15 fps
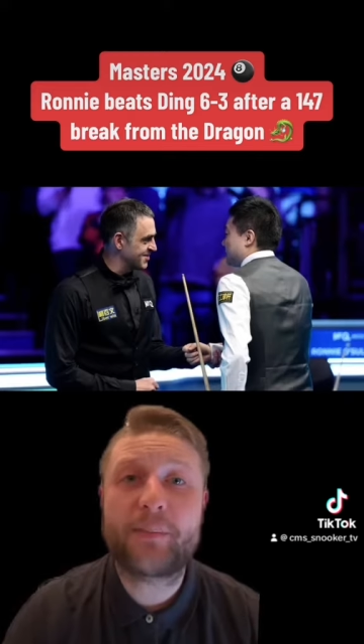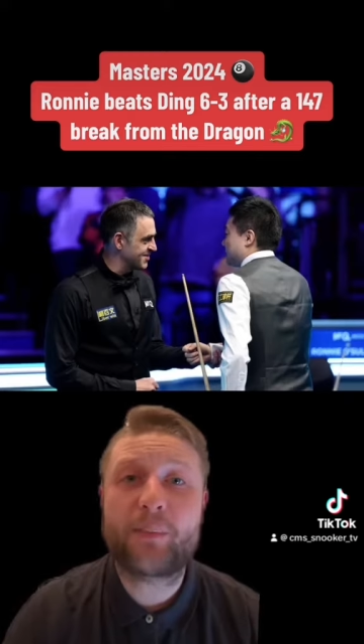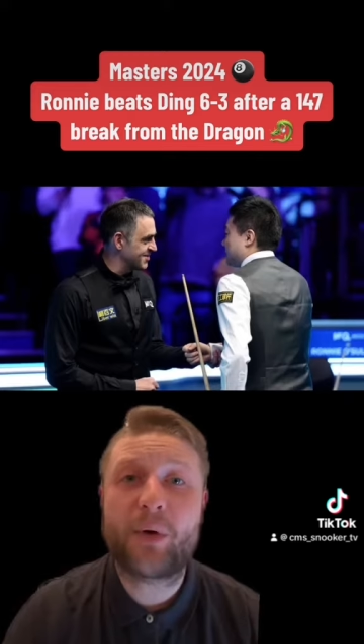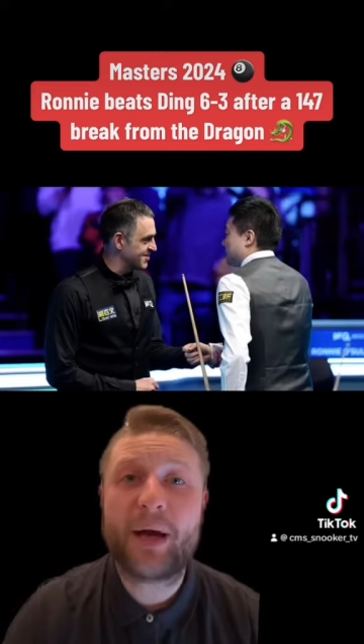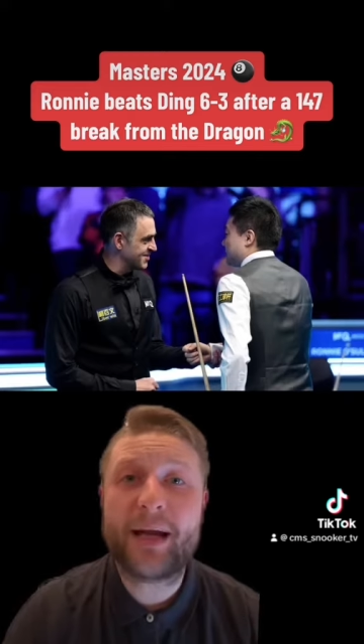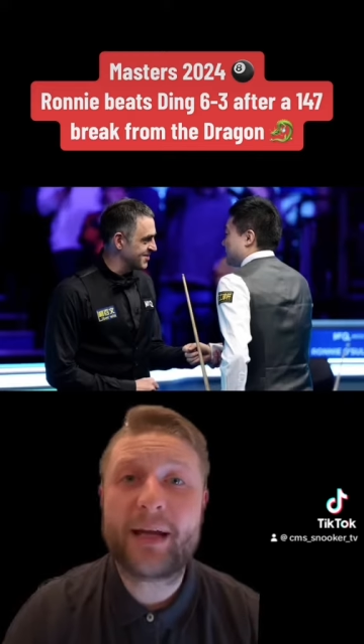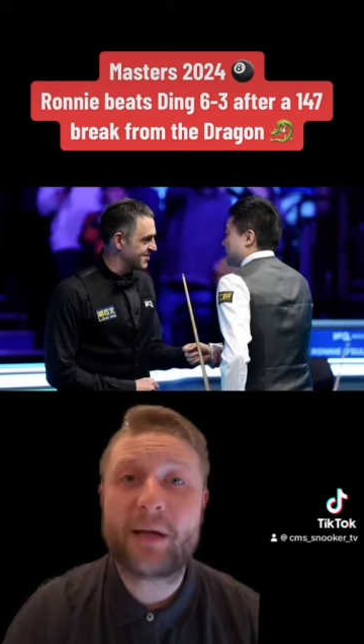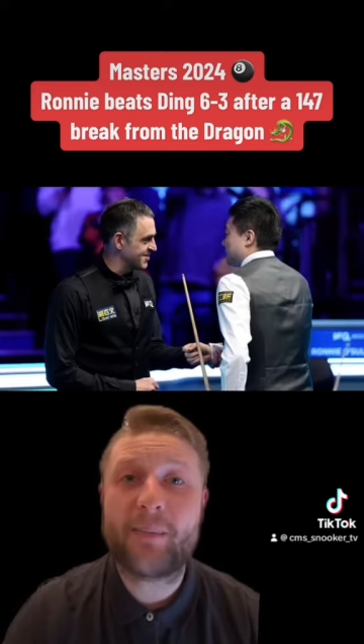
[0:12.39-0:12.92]

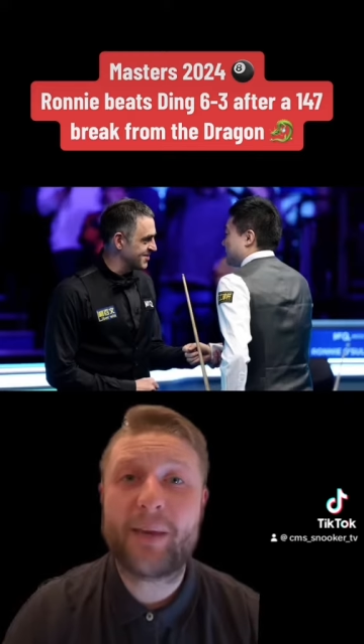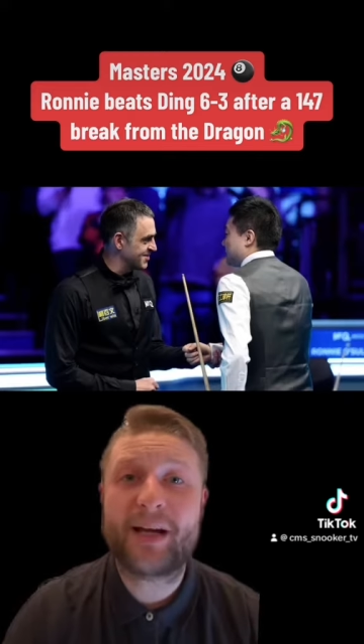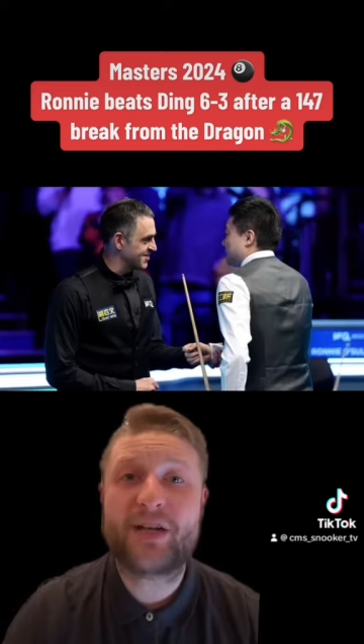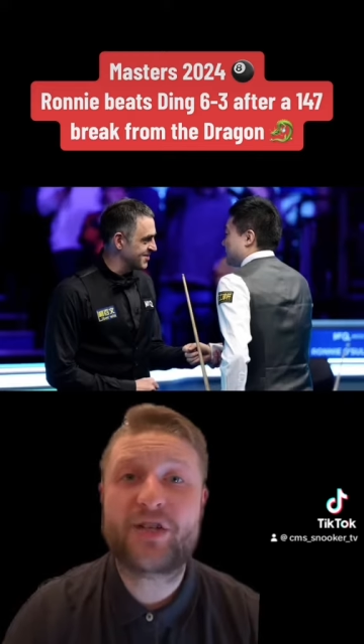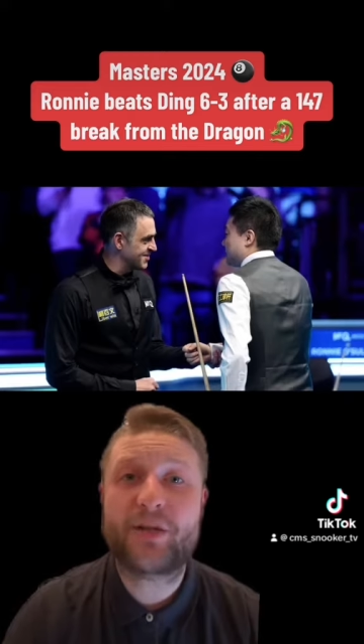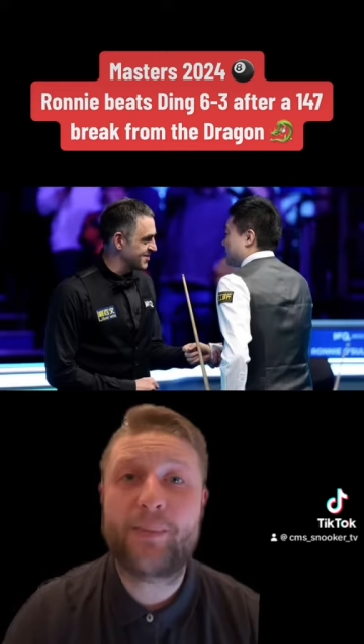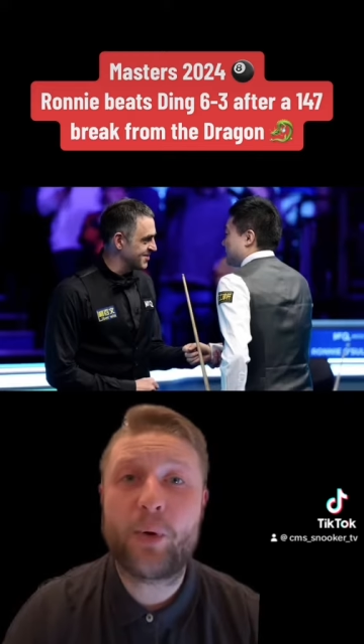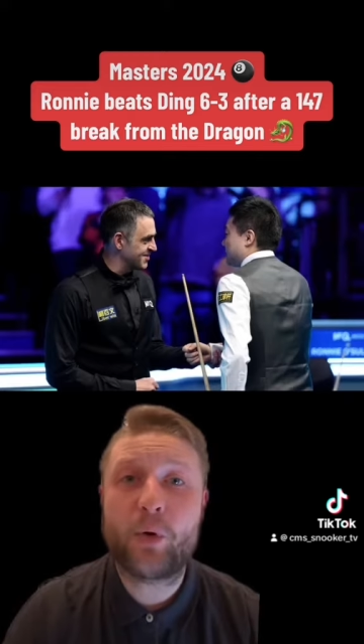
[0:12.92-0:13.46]
break and managed
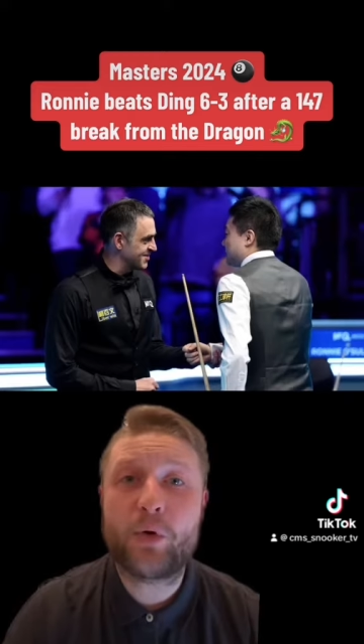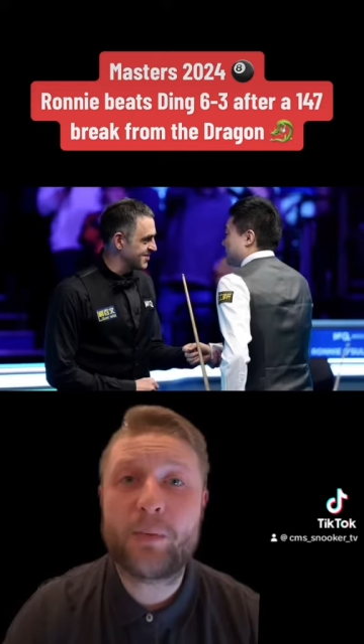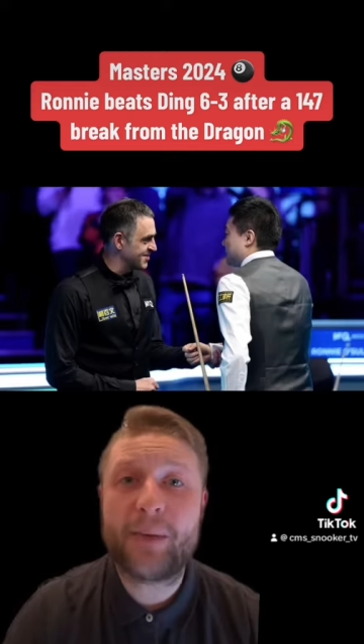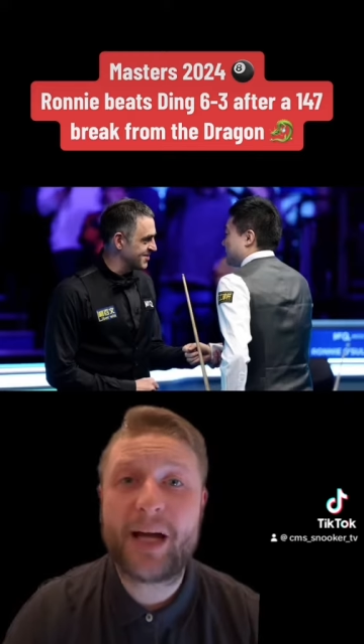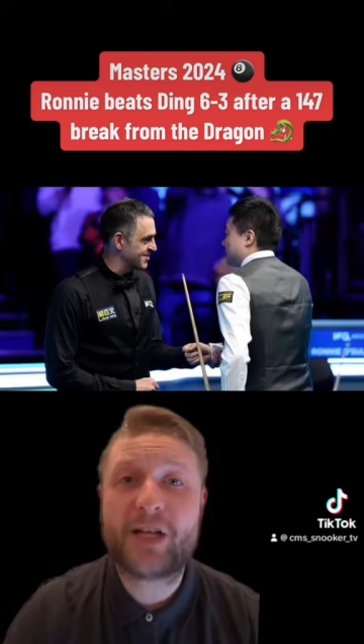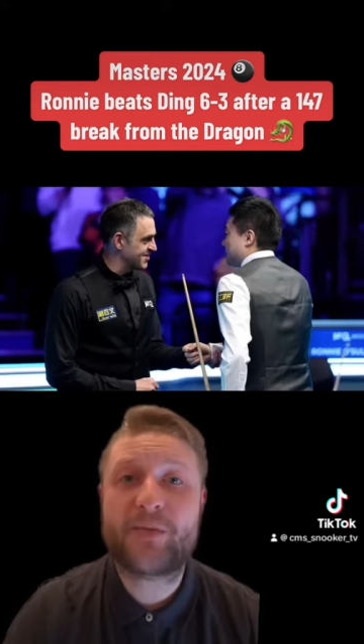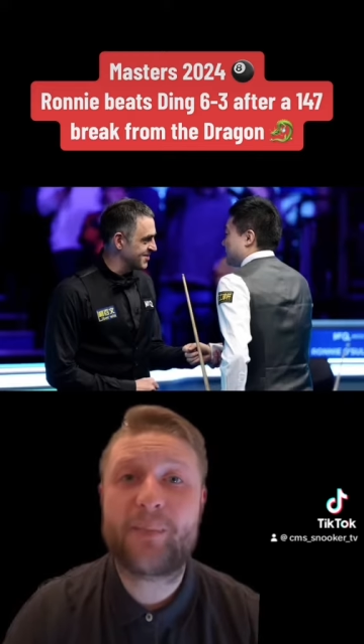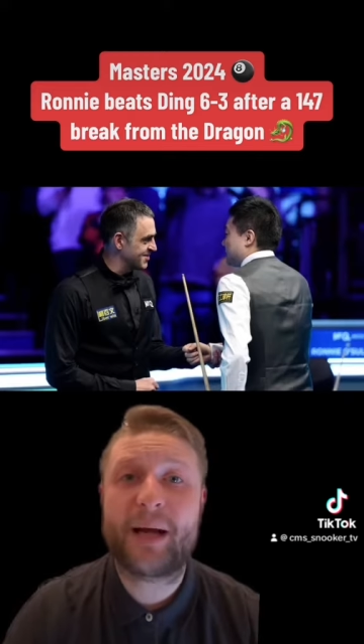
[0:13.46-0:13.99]
to pull the
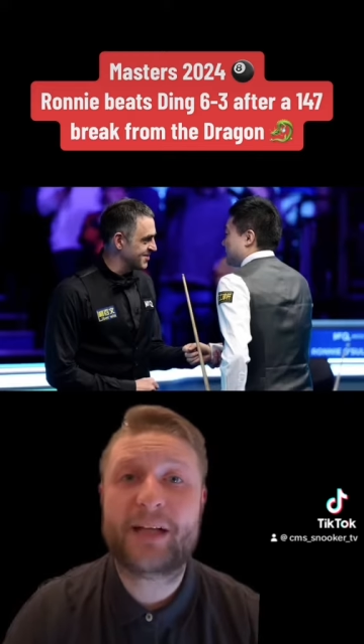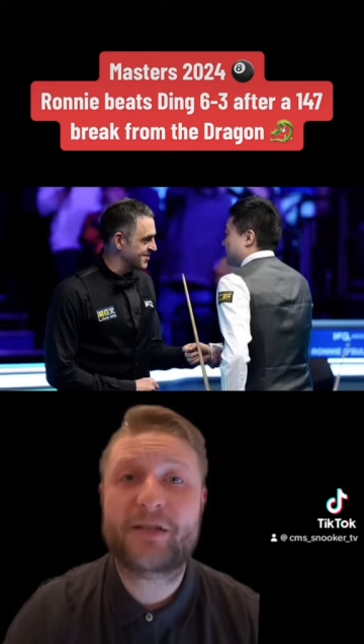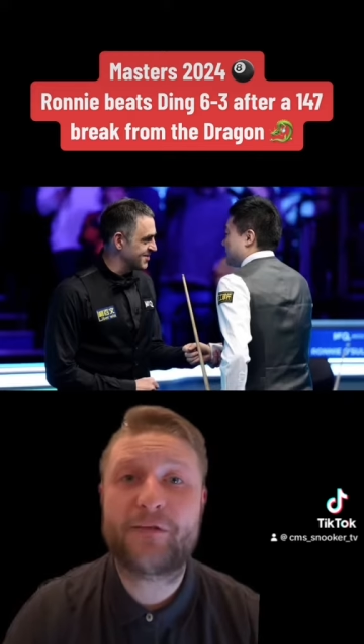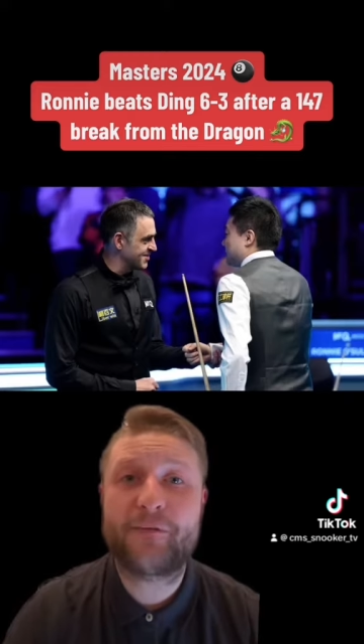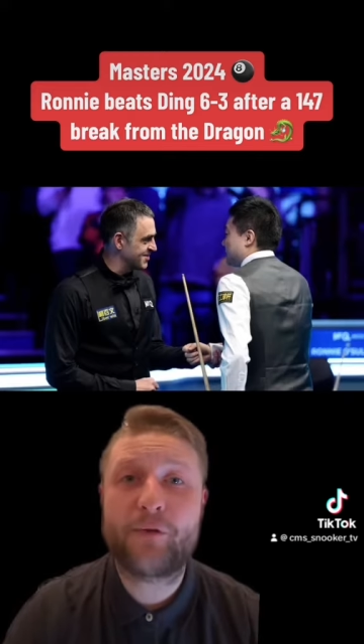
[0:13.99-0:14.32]
match back to